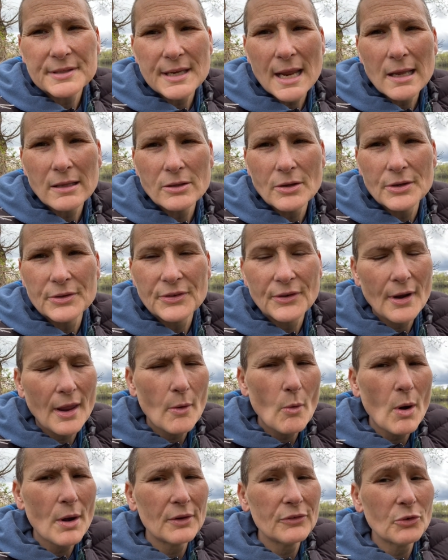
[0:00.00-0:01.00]
downloads and I
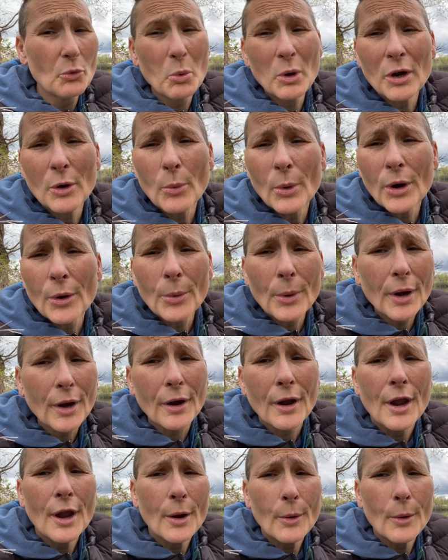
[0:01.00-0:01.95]
wanted to work, work, work,